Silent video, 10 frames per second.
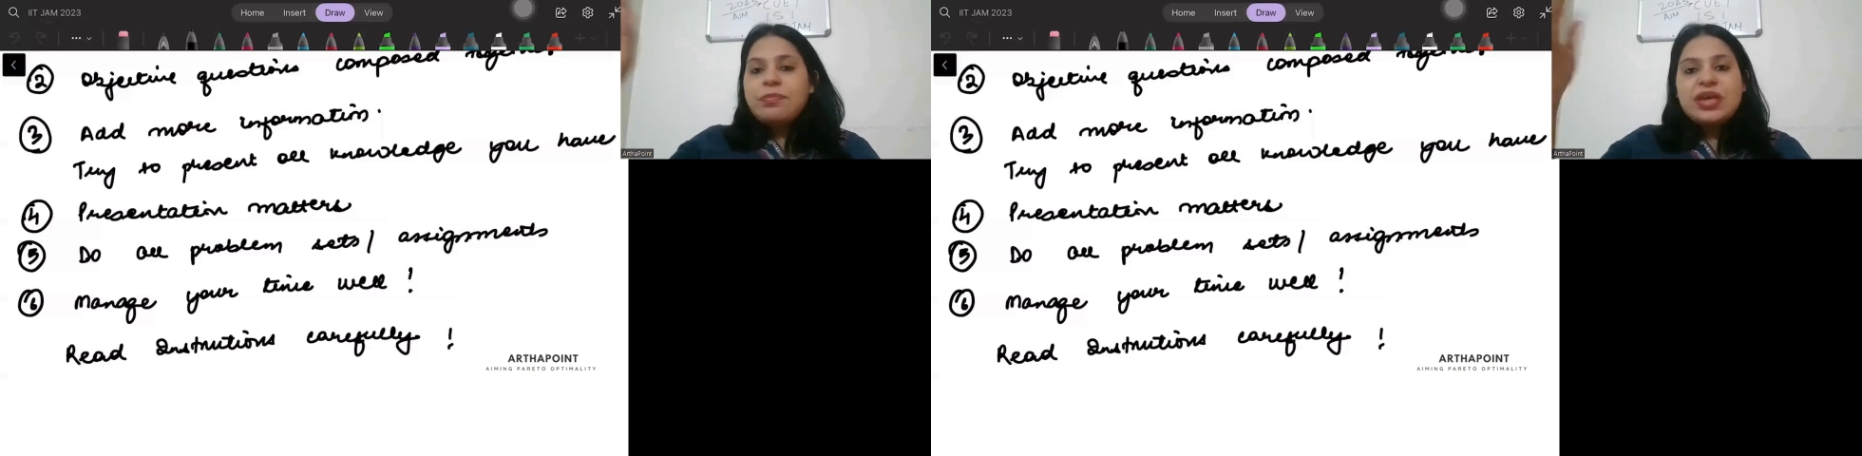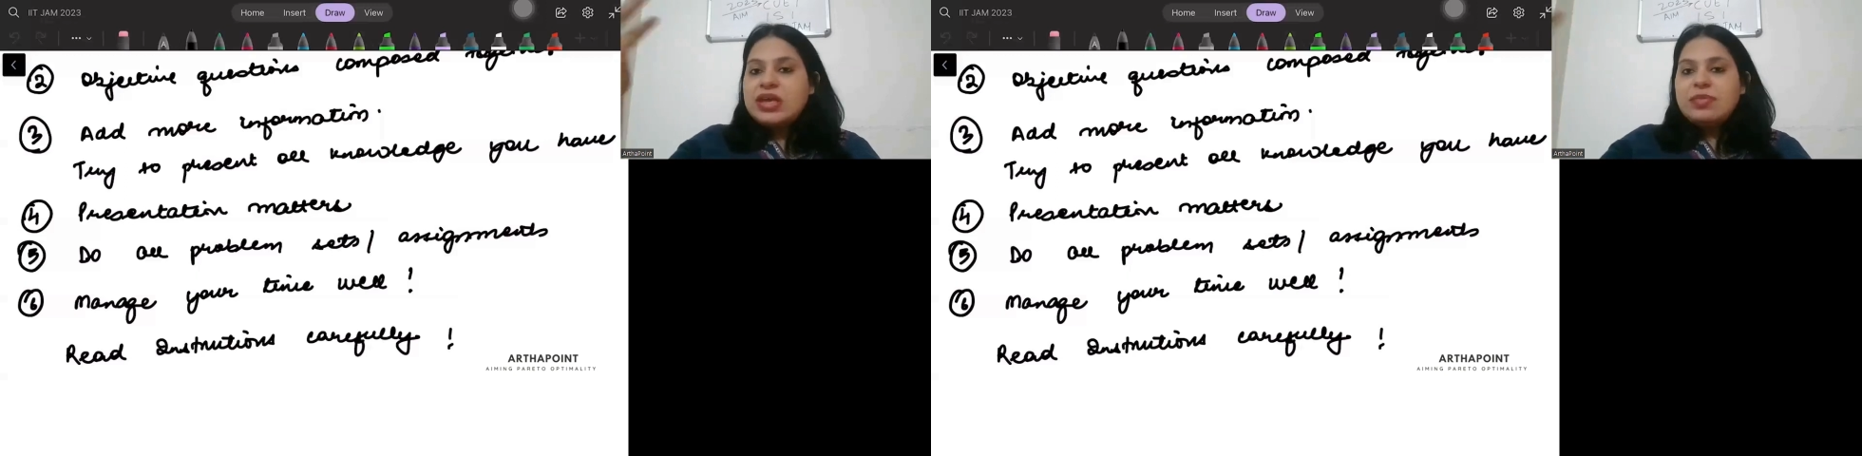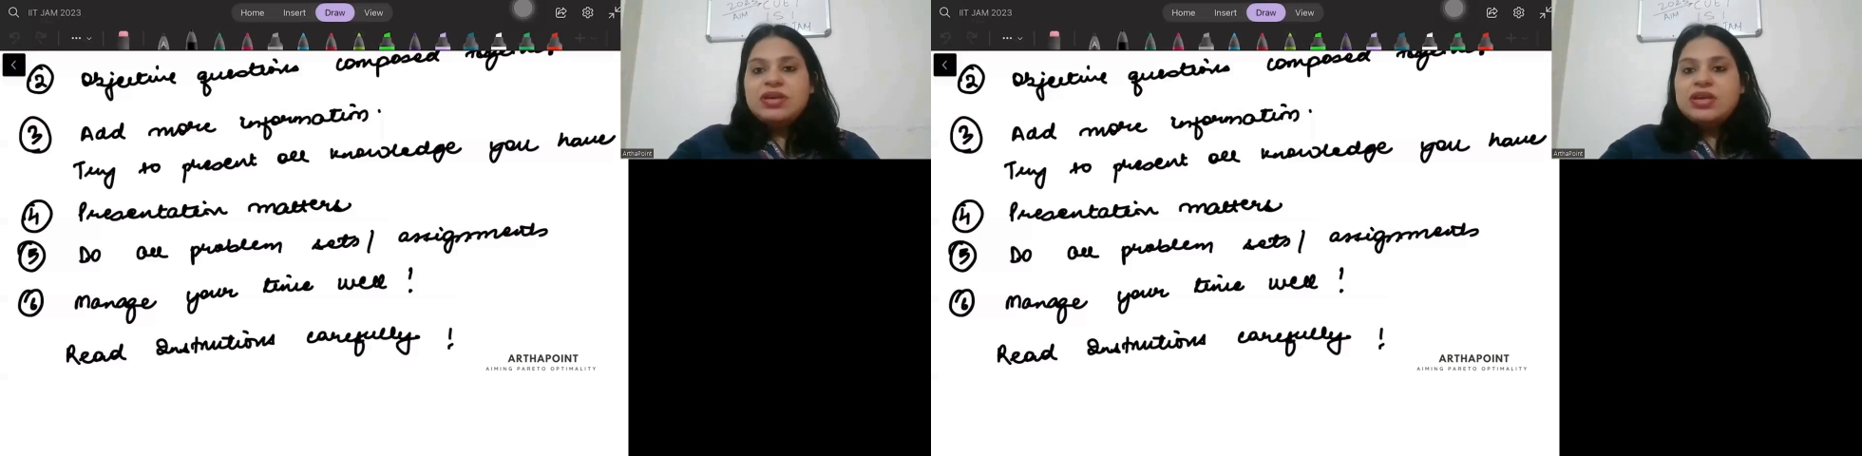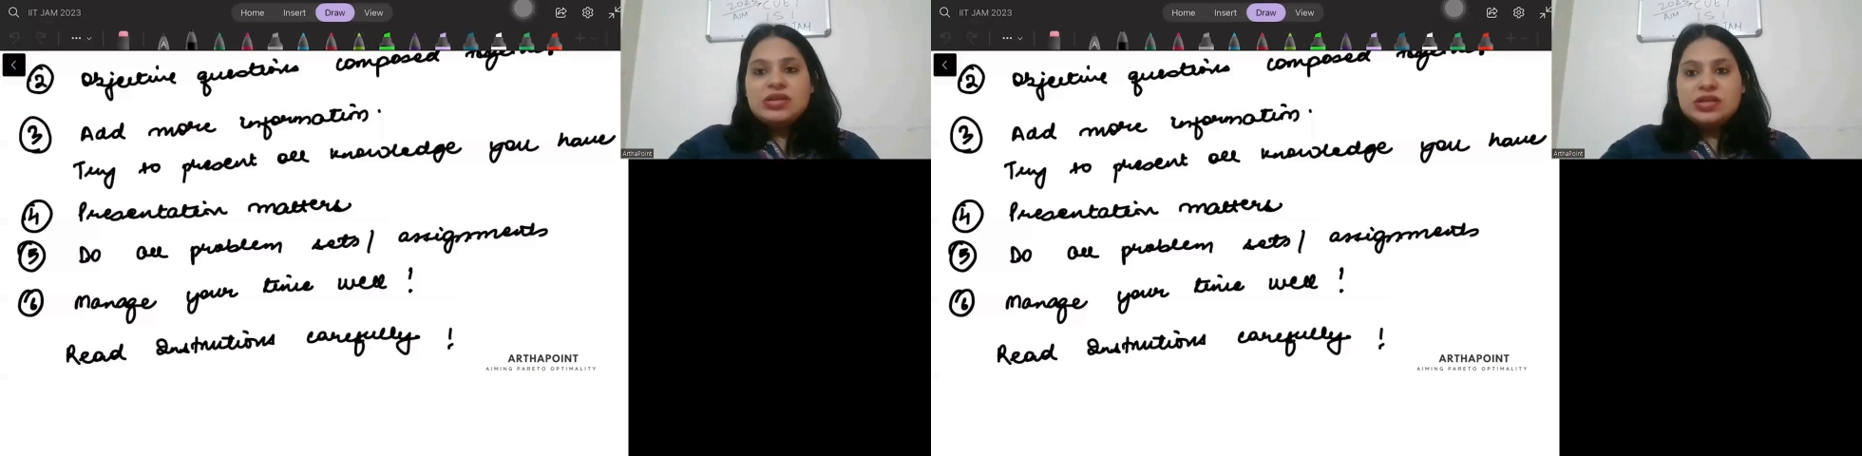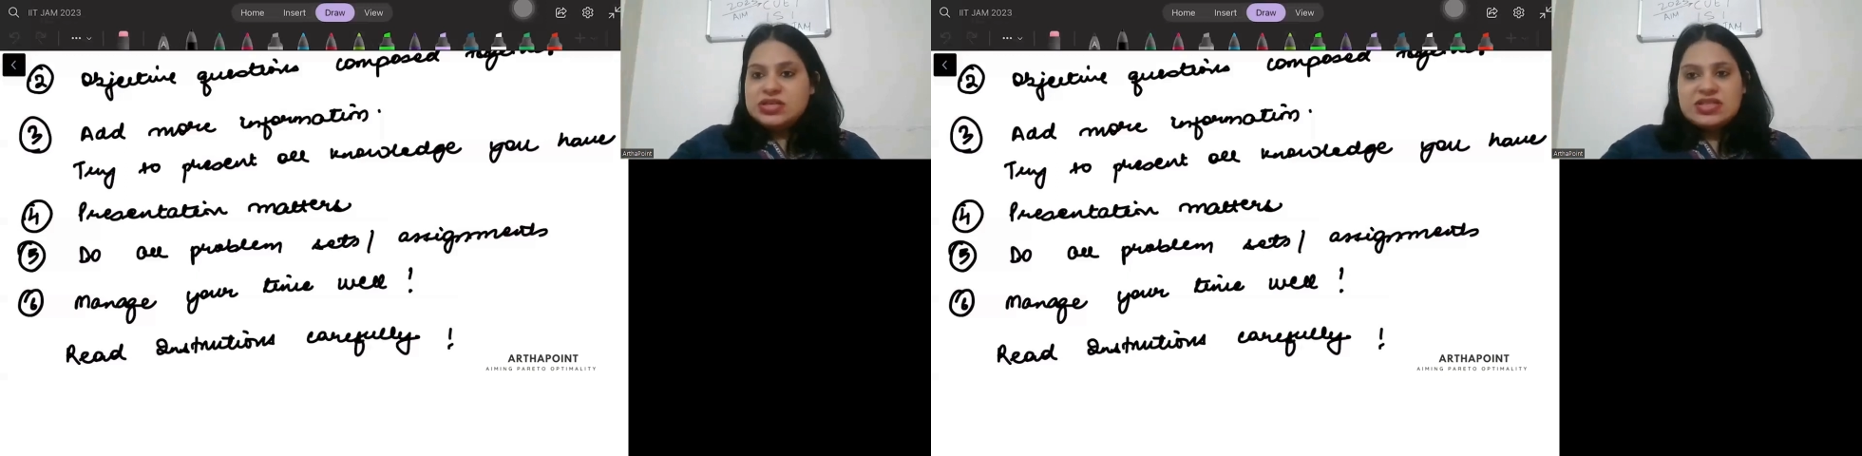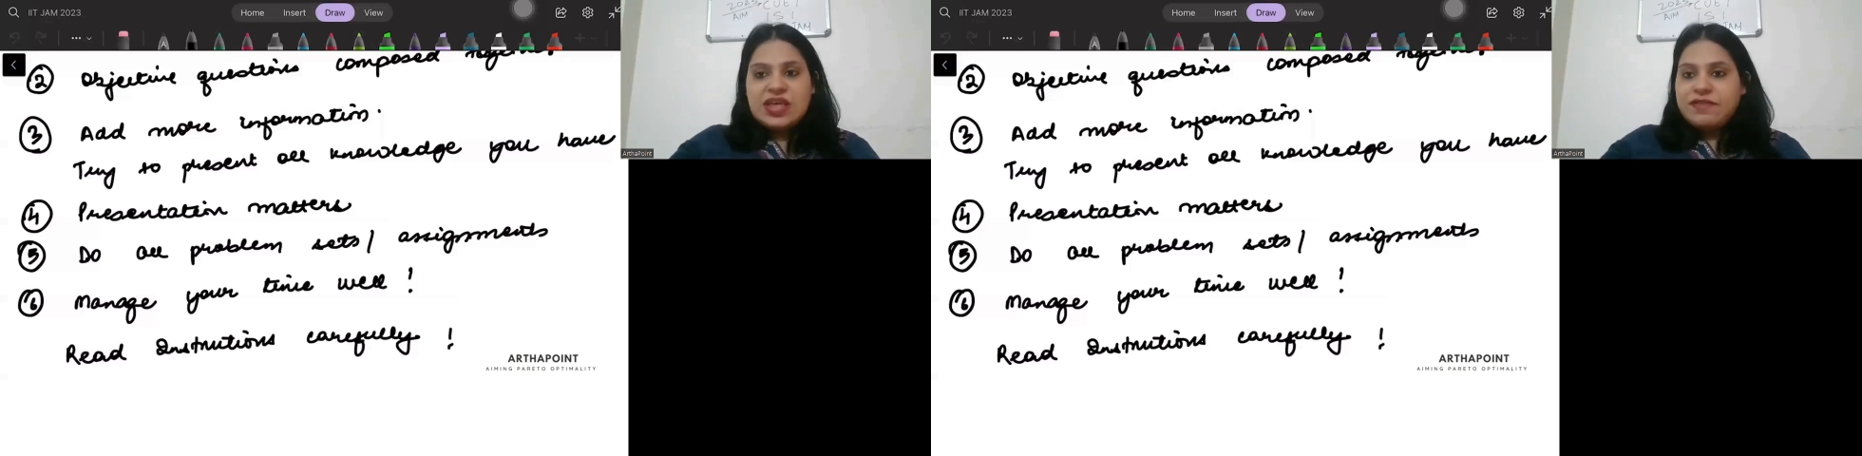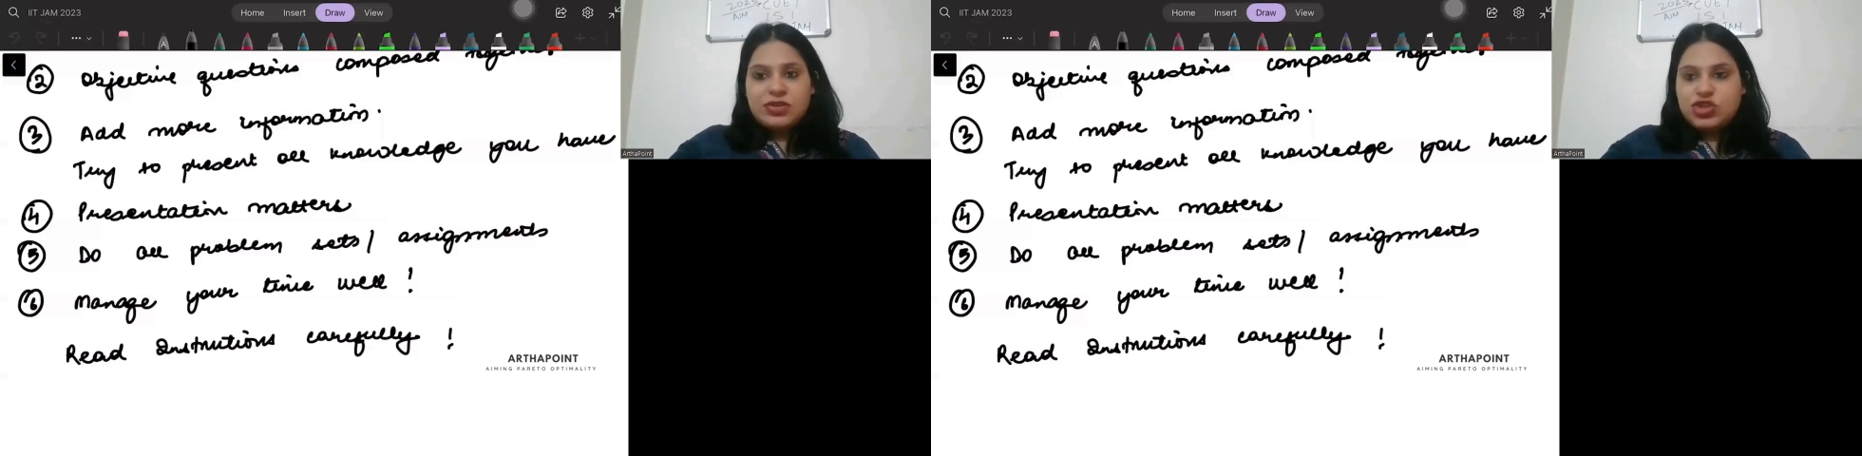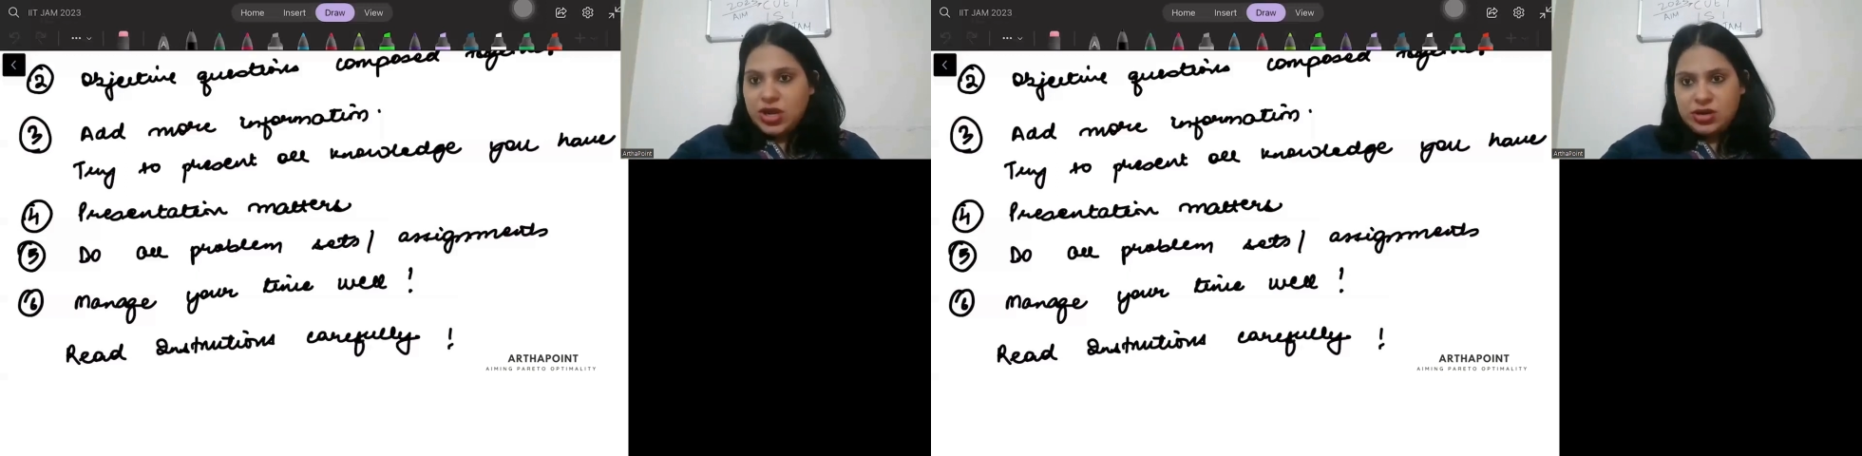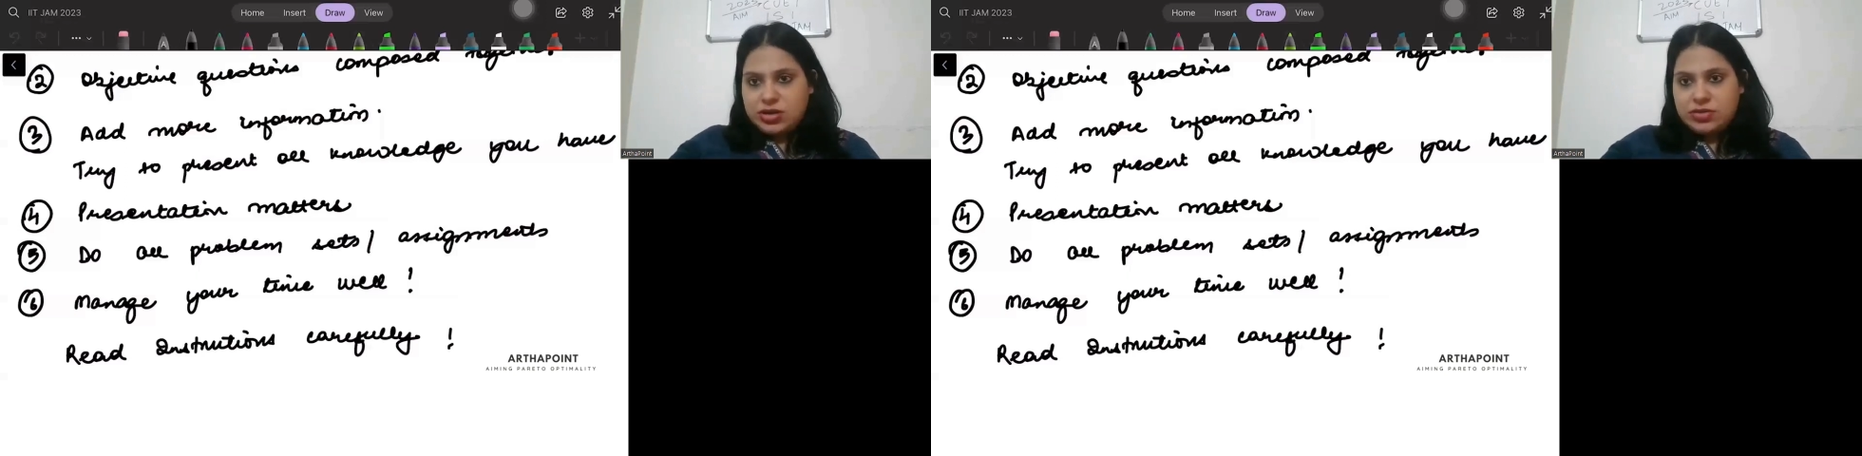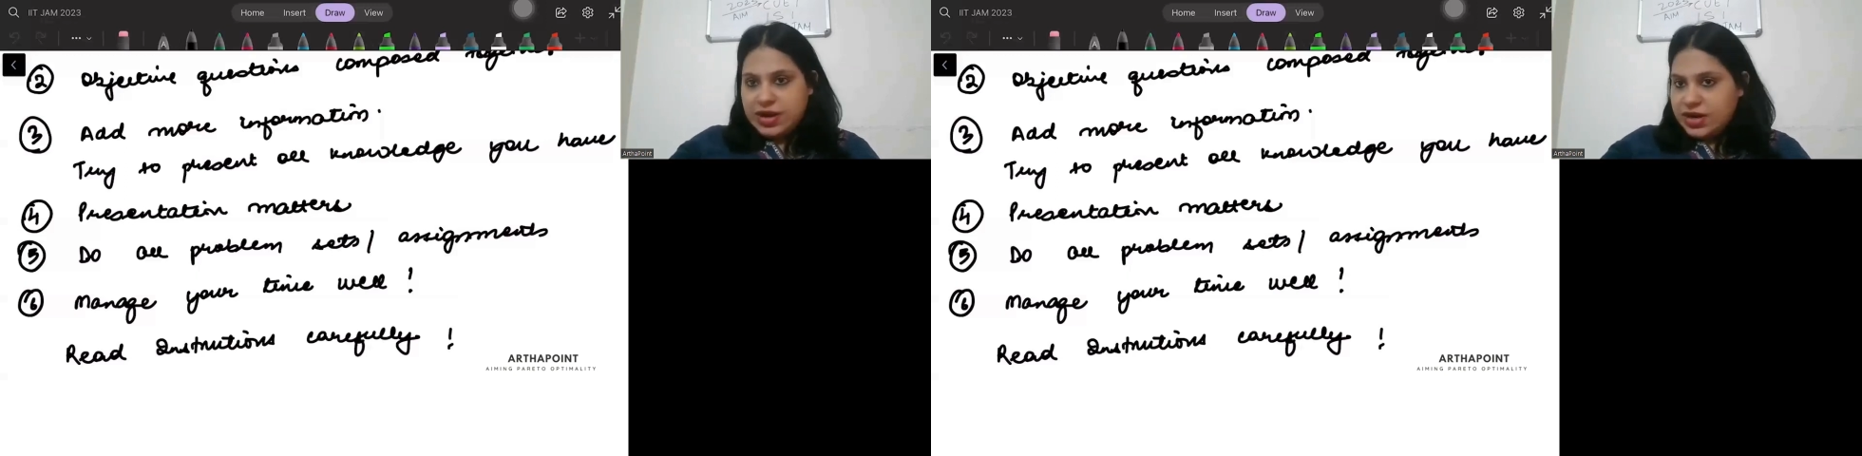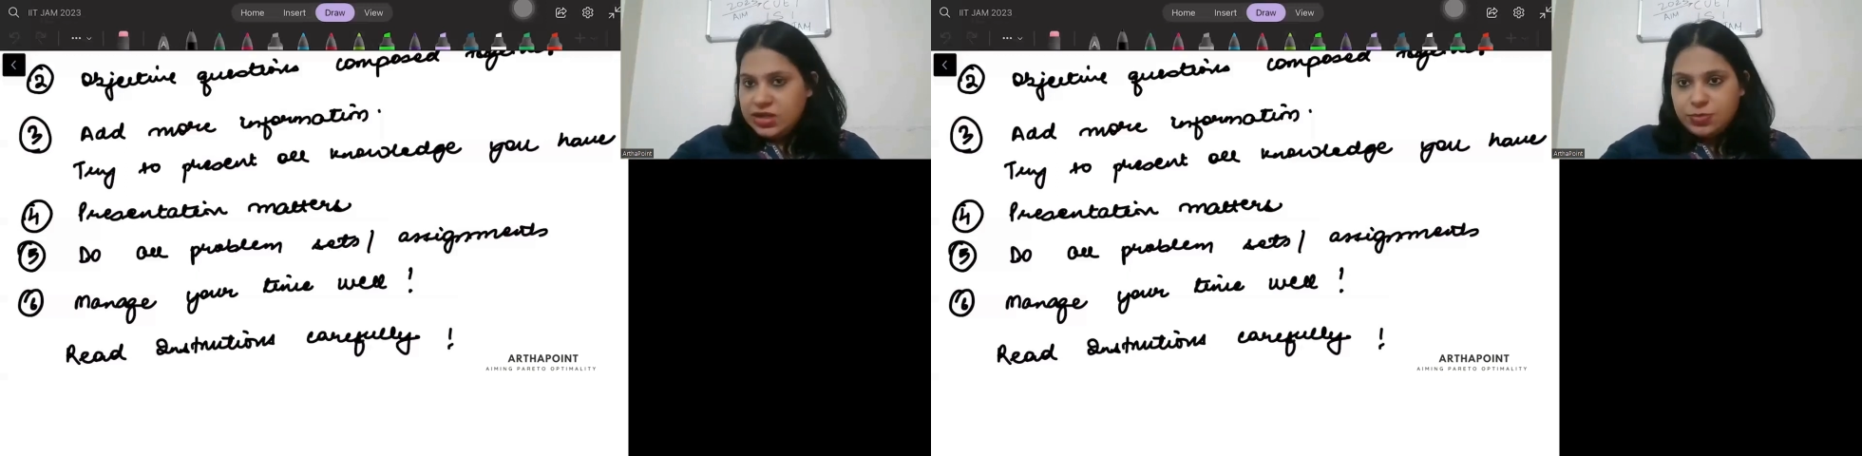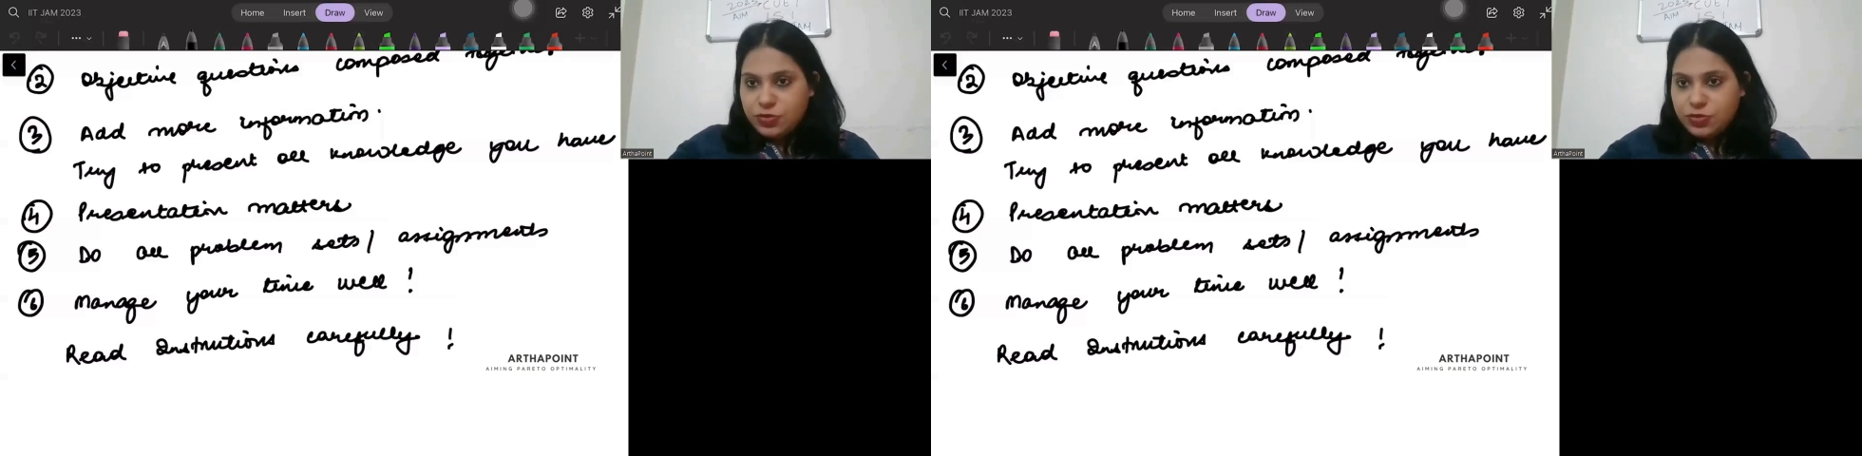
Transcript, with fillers: PEB is never checked, right?